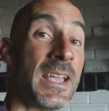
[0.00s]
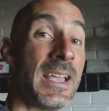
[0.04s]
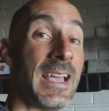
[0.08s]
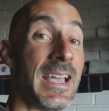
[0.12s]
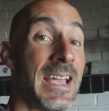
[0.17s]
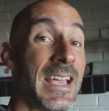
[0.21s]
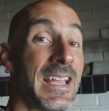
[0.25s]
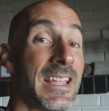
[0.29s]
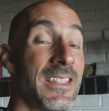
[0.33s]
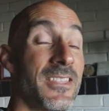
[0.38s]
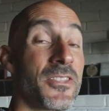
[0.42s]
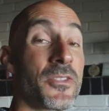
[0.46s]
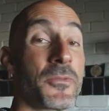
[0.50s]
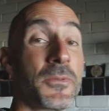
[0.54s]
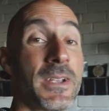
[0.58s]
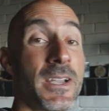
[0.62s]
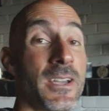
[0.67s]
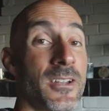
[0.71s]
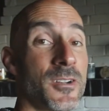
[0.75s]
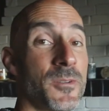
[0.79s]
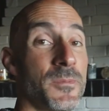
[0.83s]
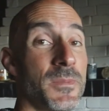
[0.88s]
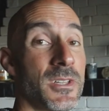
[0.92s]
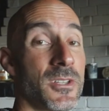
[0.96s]
and
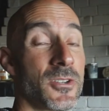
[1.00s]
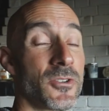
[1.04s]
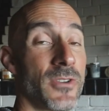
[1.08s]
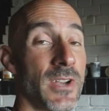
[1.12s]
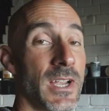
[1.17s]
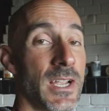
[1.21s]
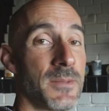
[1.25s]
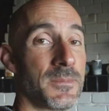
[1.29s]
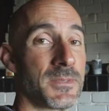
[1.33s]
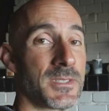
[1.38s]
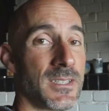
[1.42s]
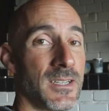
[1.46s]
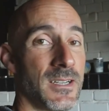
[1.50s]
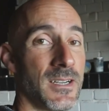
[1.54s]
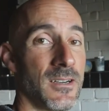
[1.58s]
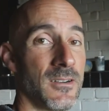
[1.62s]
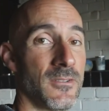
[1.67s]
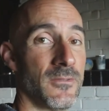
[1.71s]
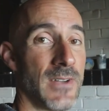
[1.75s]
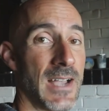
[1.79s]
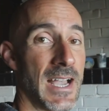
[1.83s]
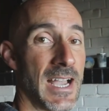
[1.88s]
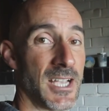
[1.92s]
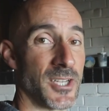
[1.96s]
300 milligrams
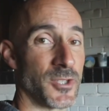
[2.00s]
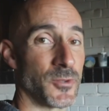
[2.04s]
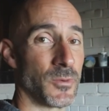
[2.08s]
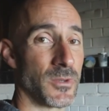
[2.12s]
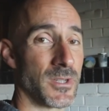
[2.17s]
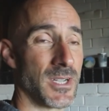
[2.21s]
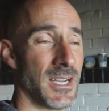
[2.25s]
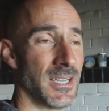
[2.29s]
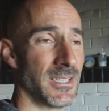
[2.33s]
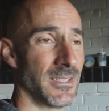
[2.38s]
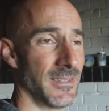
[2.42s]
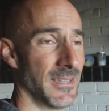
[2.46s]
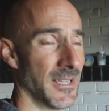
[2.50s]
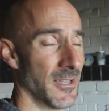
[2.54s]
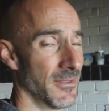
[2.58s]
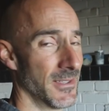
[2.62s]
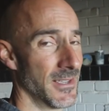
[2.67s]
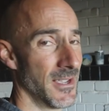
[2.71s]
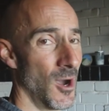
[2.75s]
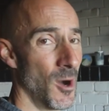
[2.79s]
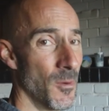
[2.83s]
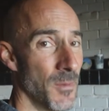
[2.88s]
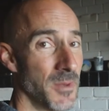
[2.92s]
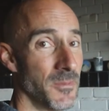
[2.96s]
of ashwagandha. Now
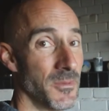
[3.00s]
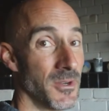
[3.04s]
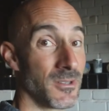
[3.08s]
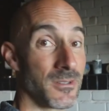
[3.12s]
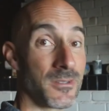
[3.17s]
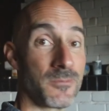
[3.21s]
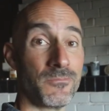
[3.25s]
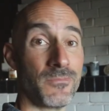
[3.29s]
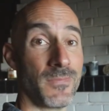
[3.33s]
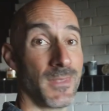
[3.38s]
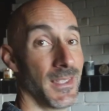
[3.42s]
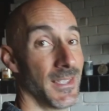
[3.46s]
the almond milk